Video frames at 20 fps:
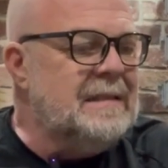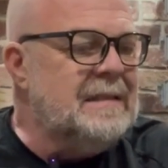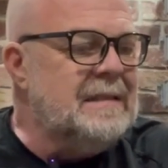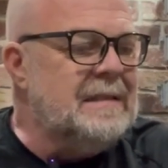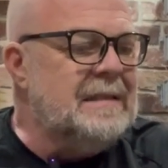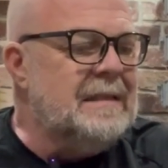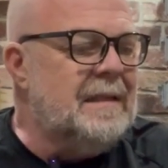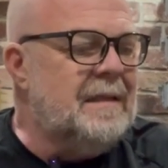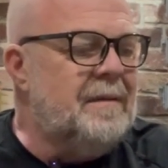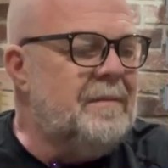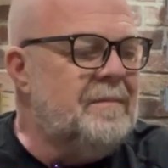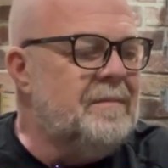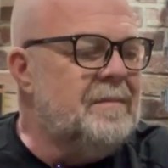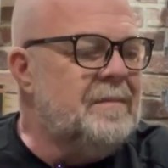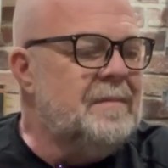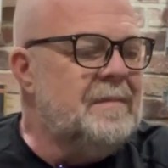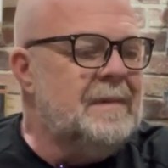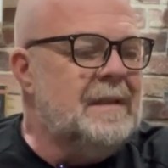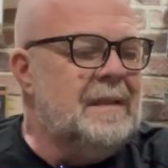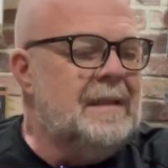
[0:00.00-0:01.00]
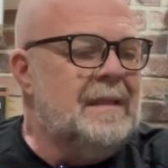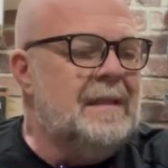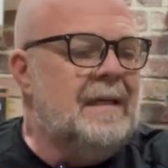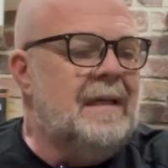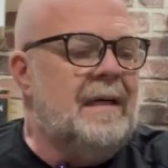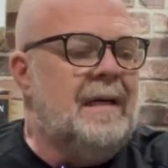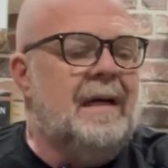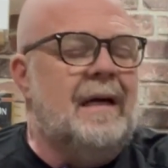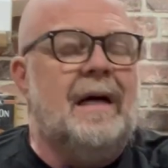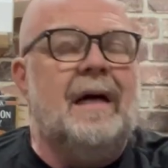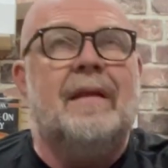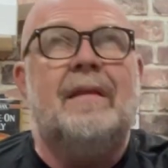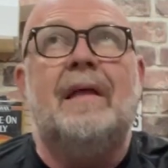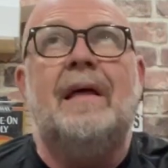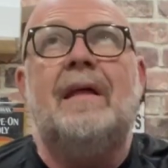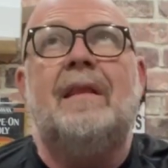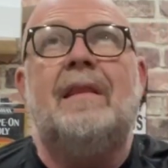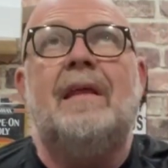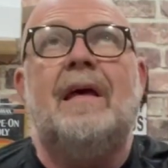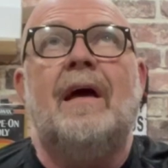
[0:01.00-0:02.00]
Um, I
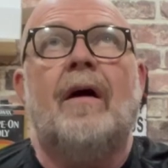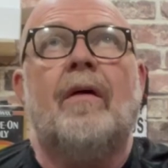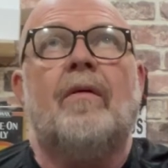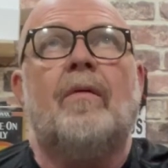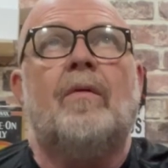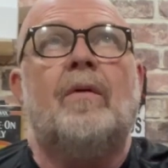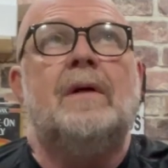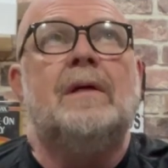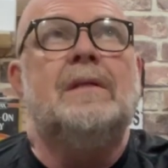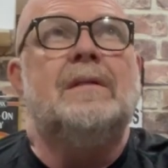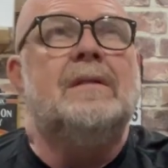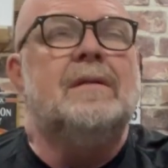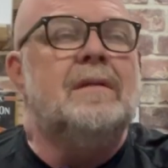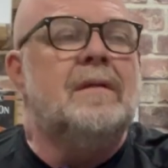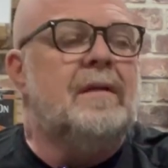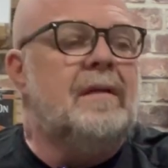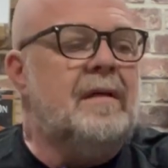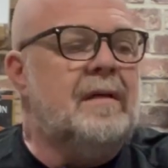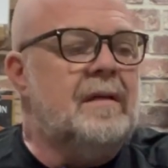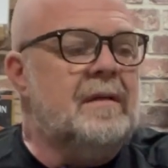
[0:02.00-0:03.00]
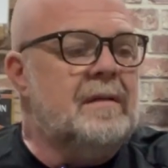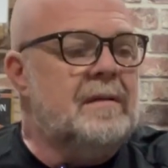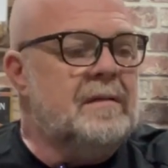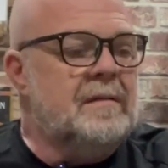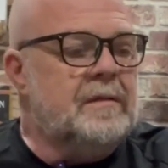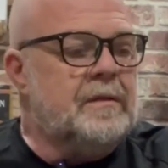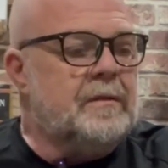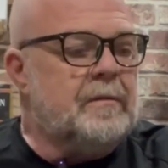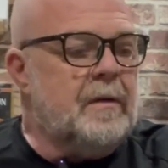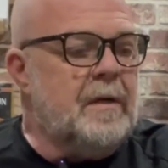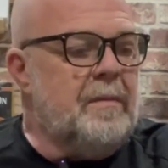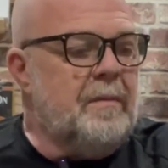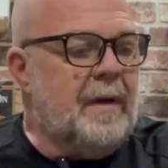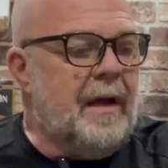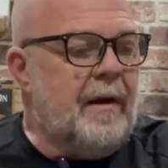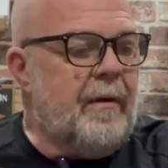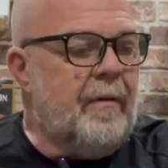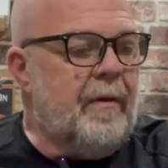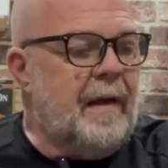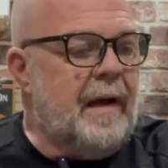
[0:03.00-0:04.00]
think the other one, the
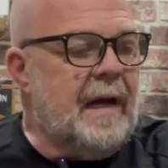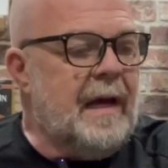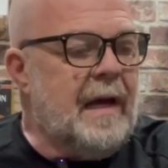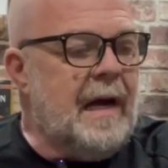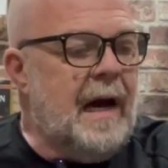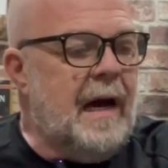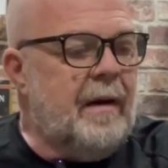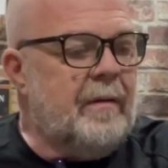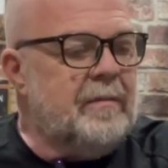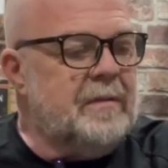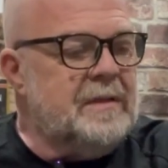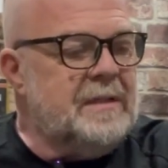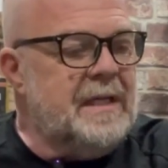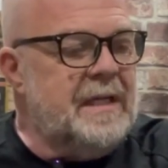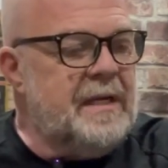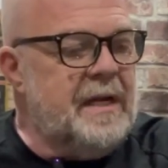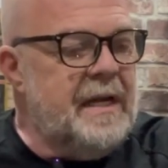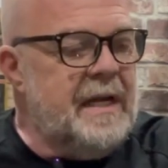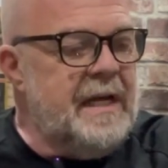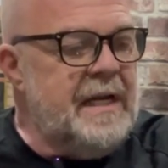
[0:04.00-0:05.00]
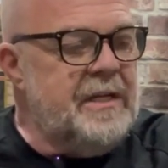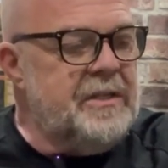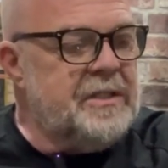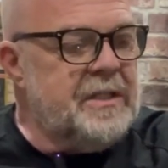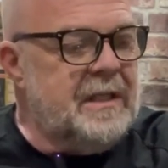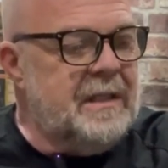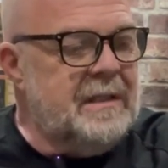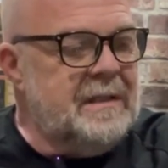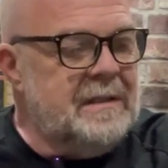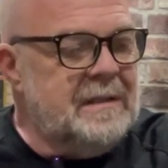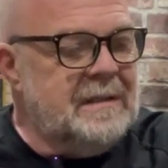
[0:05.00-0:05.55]
Streamliner that I got, was Indonesia.